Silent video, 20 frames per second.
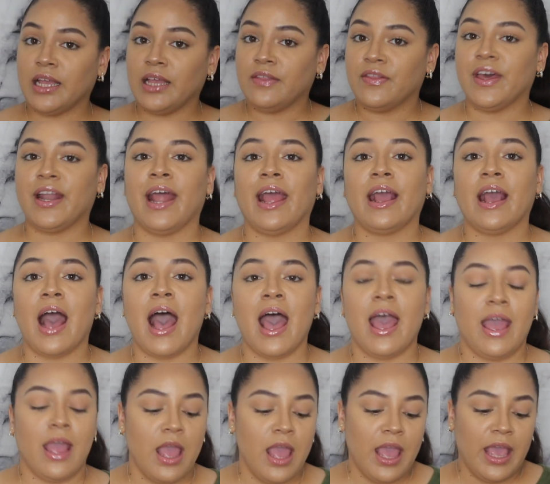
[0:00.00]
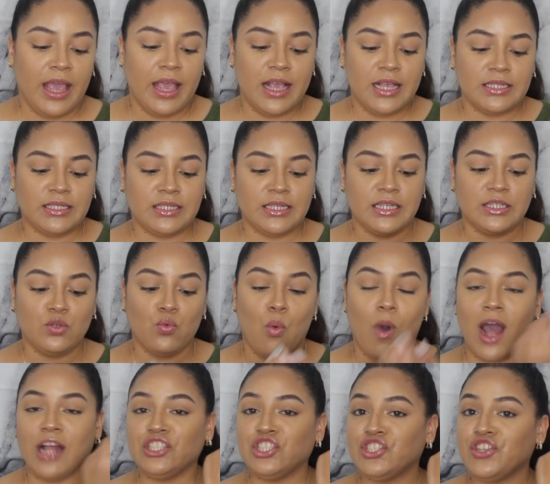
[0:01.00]
thing that I got is this
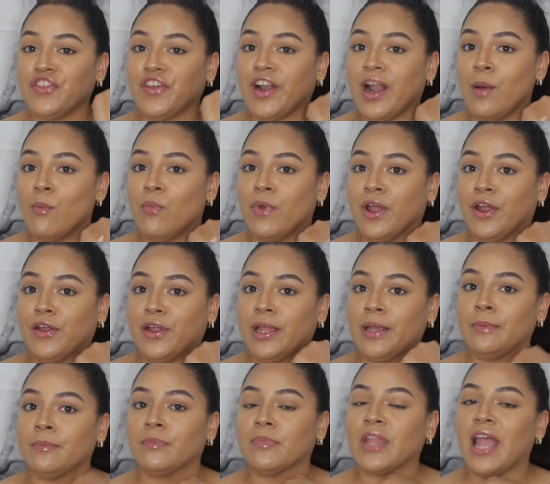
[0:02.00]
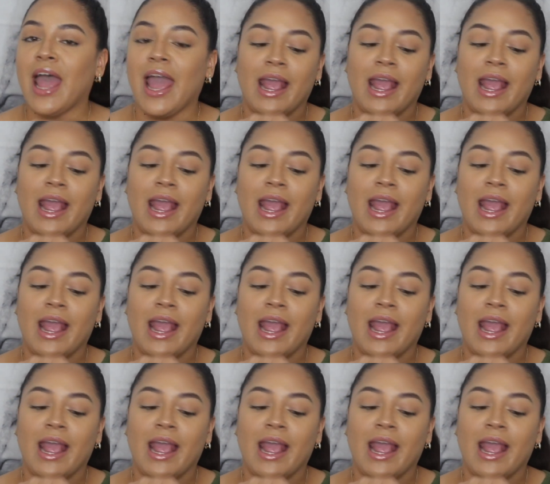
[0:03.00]
watch that I'm wearing.